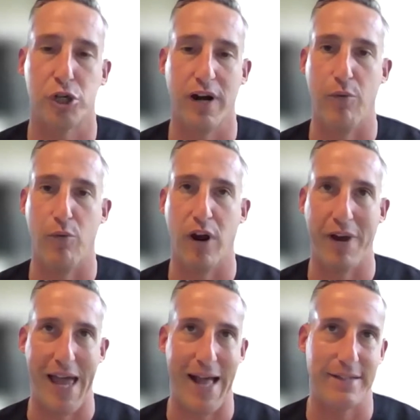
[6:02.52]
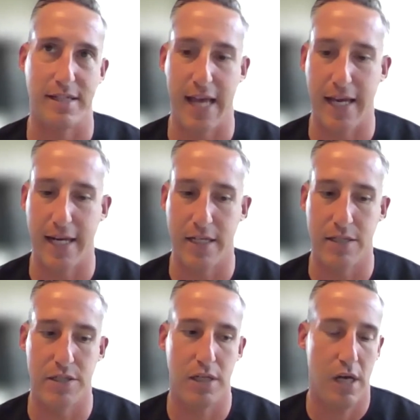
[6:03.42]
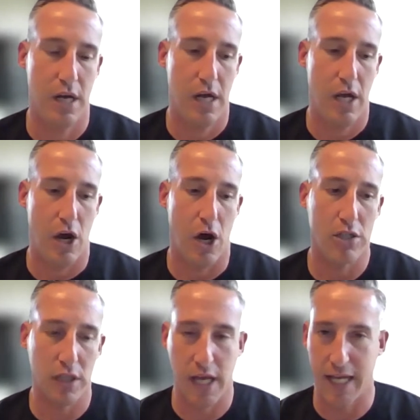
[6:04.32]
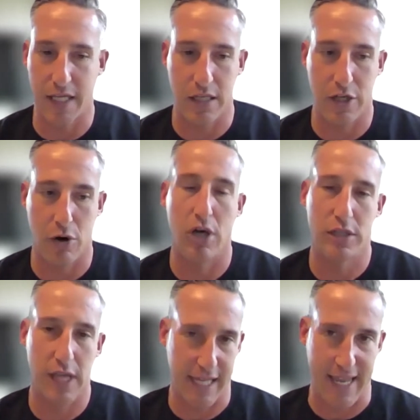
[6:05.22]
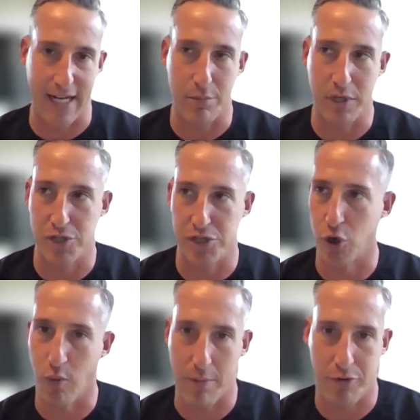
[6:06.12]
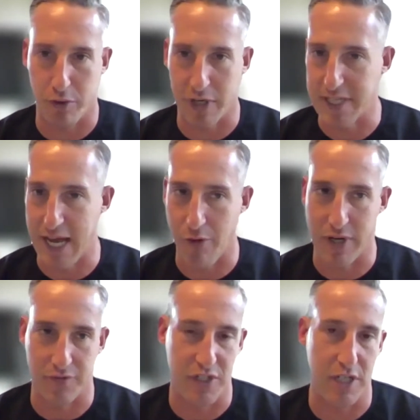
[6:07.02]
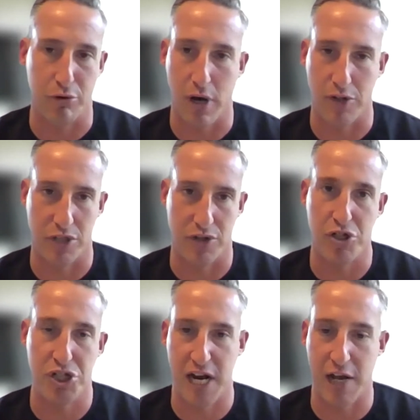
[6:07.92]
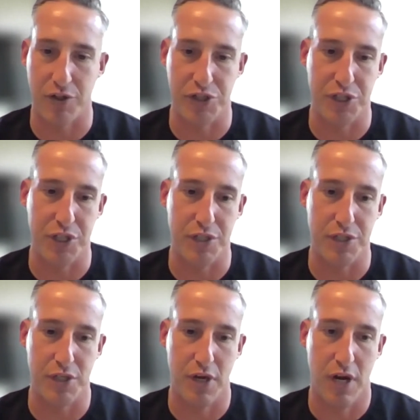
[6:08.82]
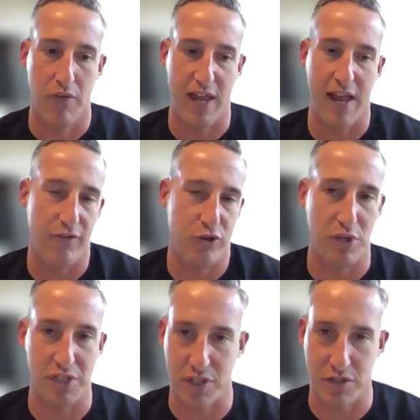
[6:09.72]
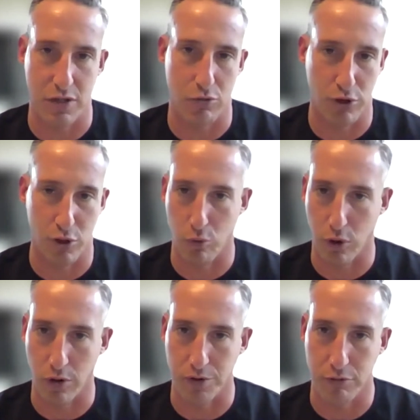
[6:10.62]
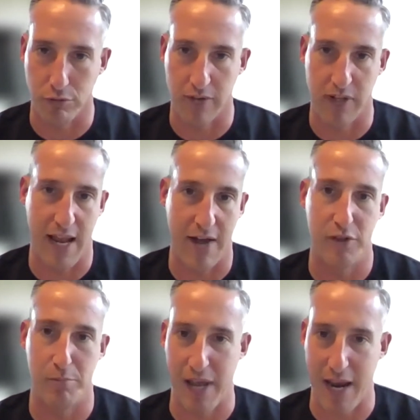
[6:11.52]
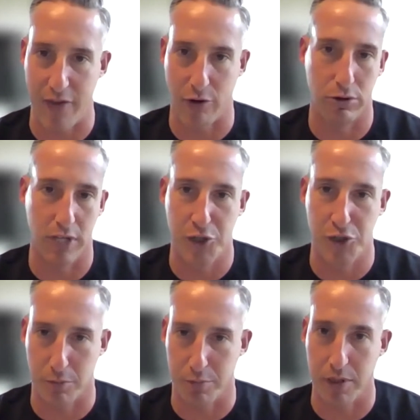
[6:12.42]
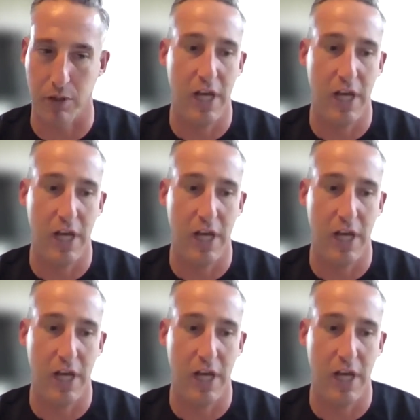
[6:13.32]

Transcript: And what I would add to that is, unlike cannabis, Web3 DAO NFT projects, their challenge is they have to exist in the real world, right? They have to pay their electric bill.